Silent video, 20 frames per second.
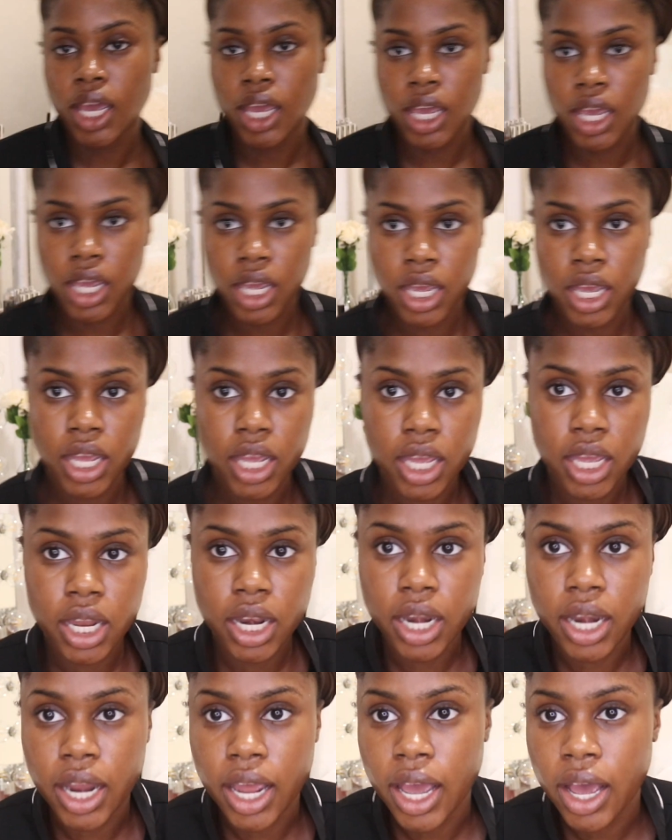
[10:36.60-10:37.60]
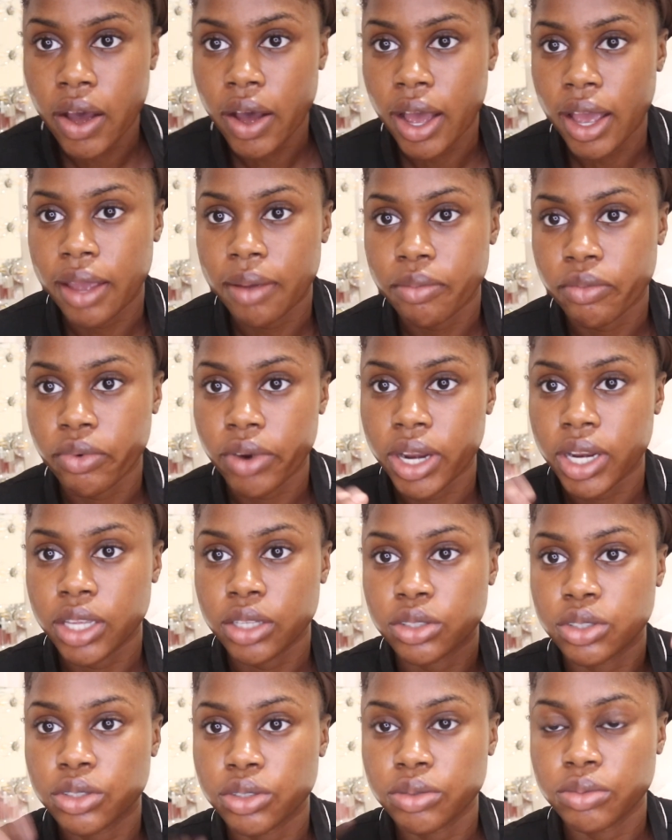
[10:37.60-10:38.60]
And now I'm ready
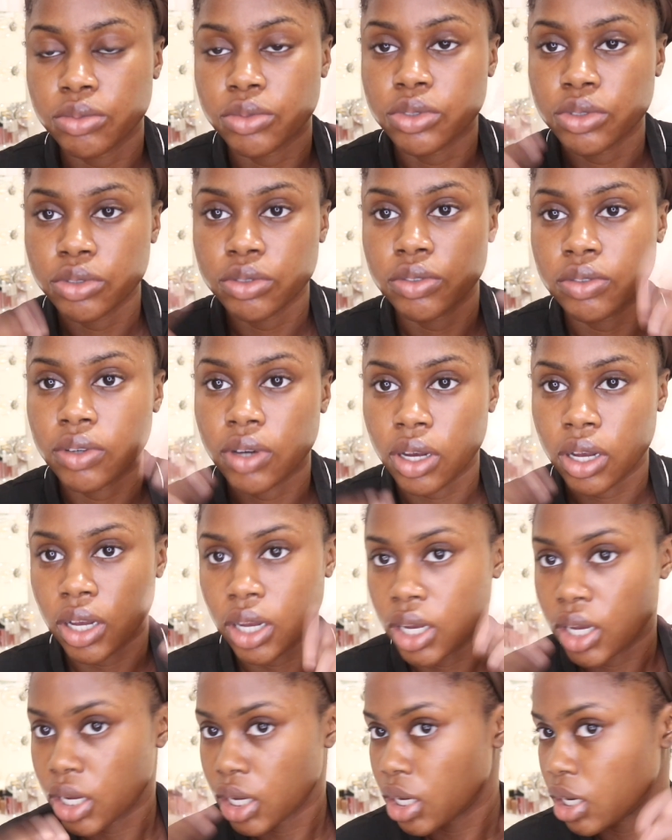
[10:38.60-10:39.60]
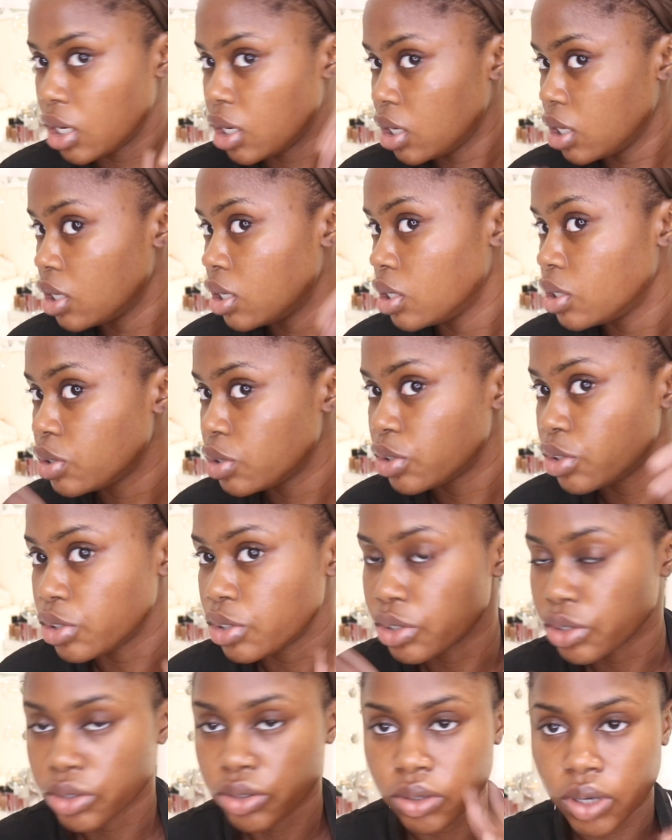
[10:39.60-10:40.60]
to move on
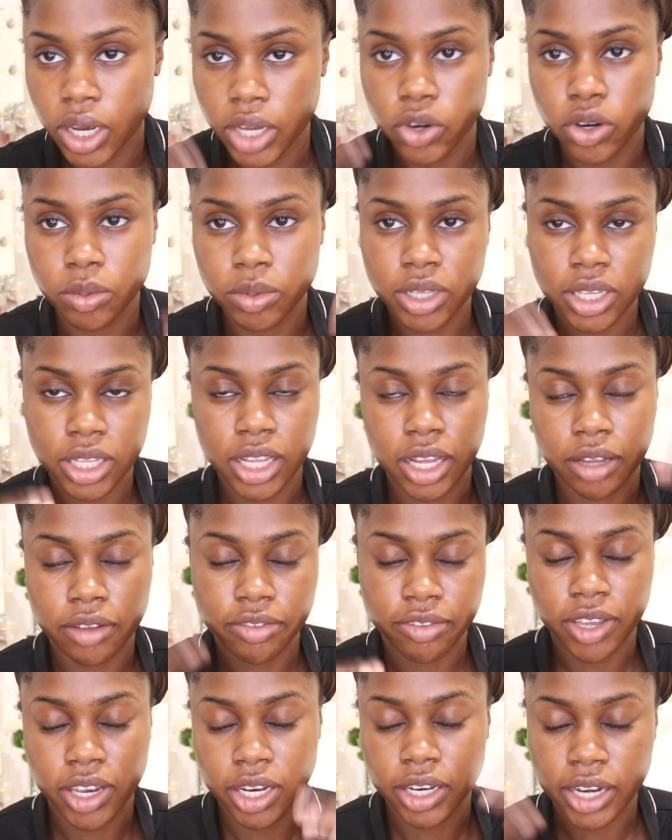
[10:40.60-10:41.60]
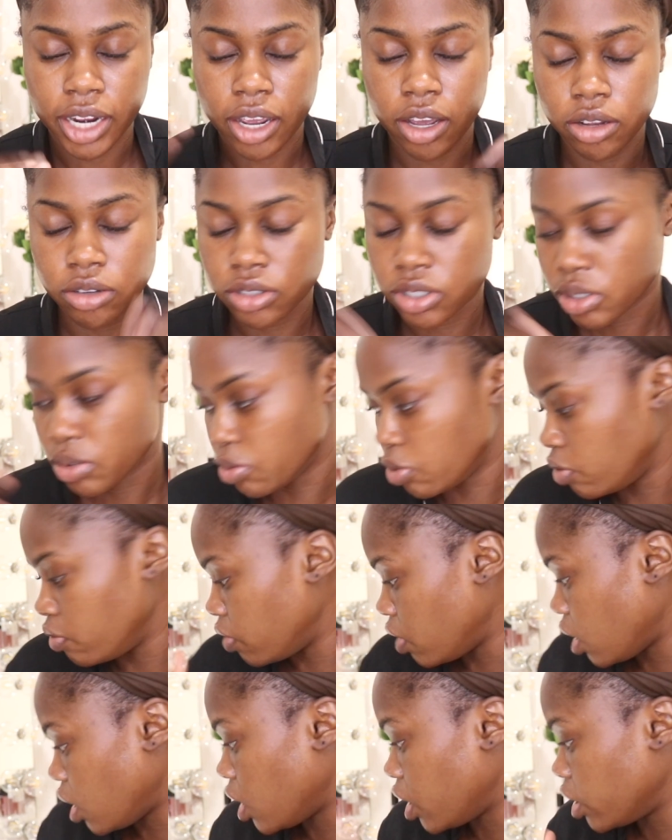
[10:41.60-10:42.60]
to, I normally like fan it down to move
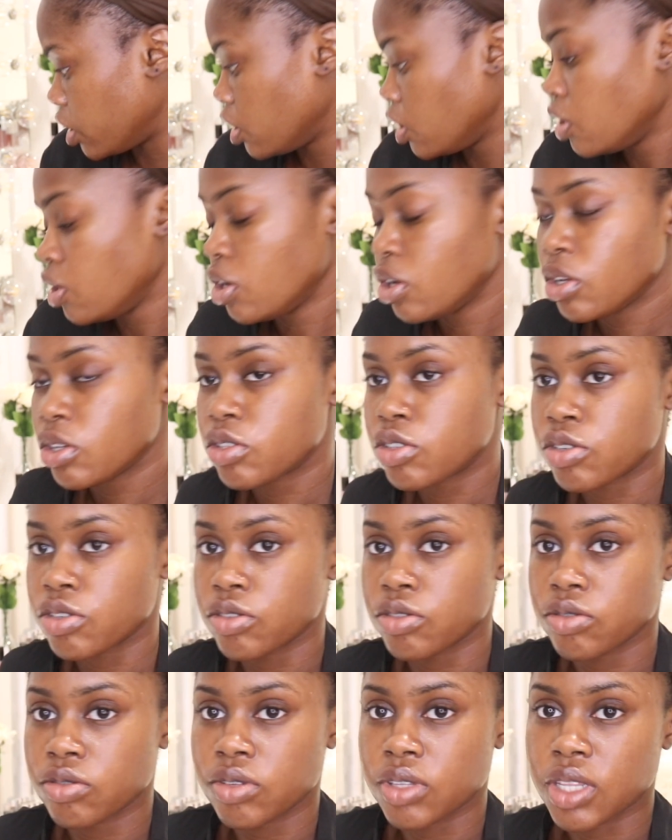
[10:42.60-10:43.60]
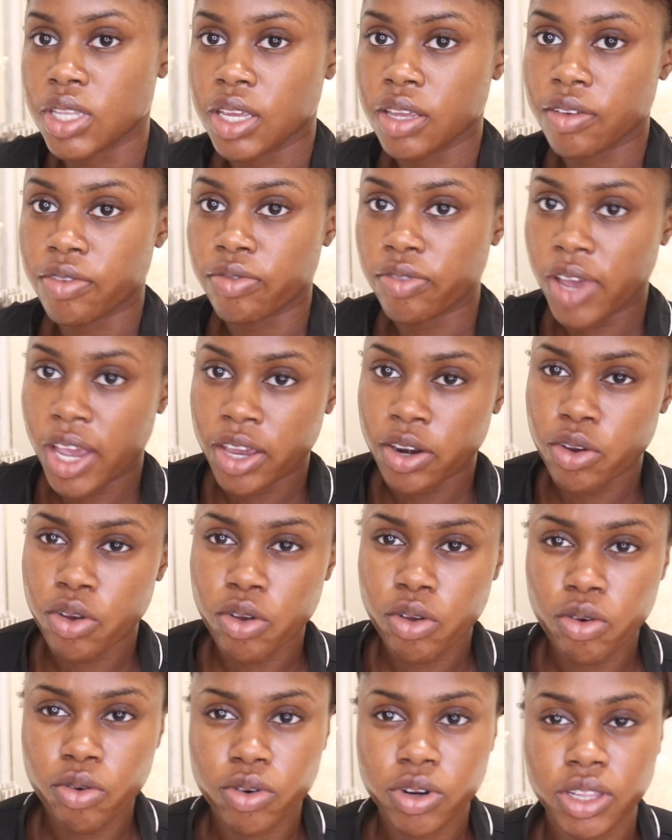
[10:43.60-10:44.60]
on to the
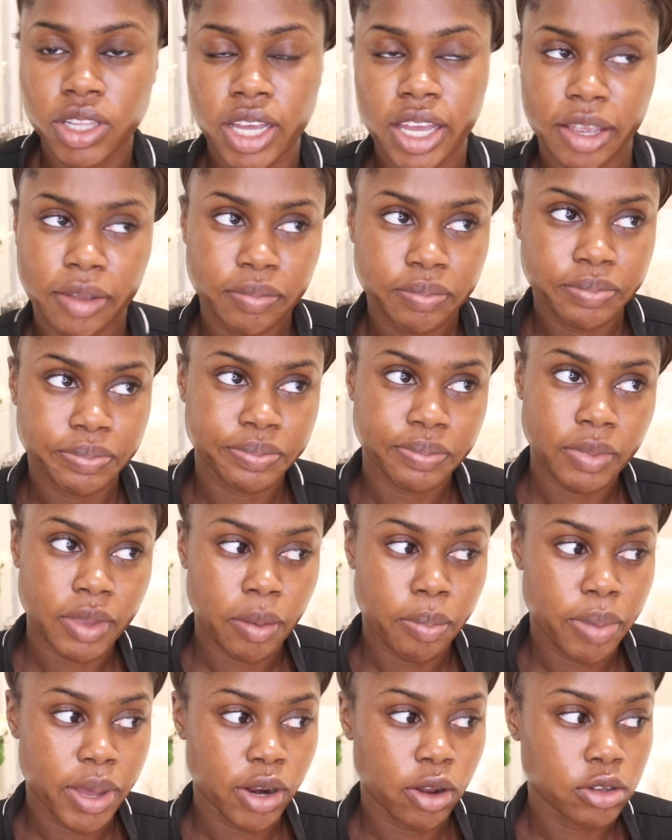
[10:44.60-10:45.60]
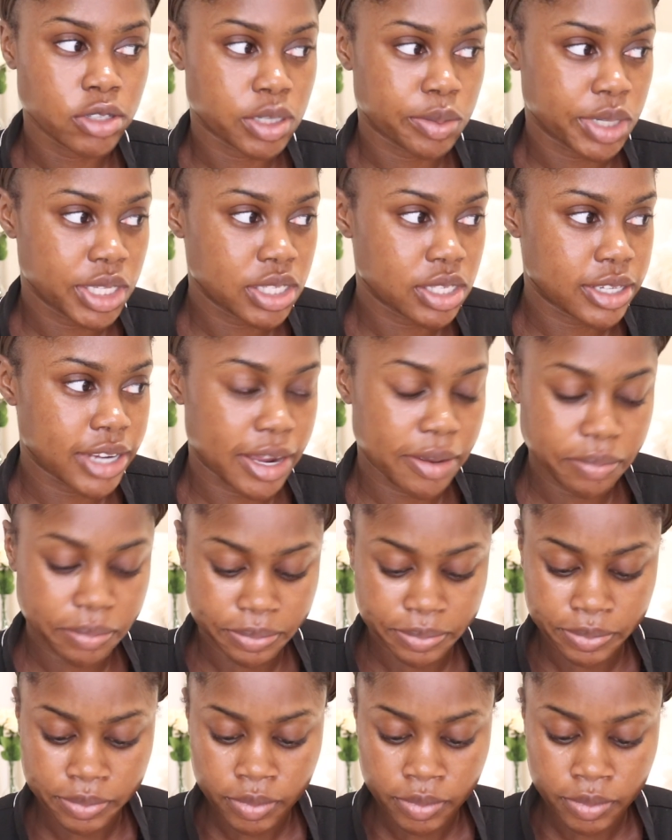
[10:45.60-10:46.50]
final or like penultimate step,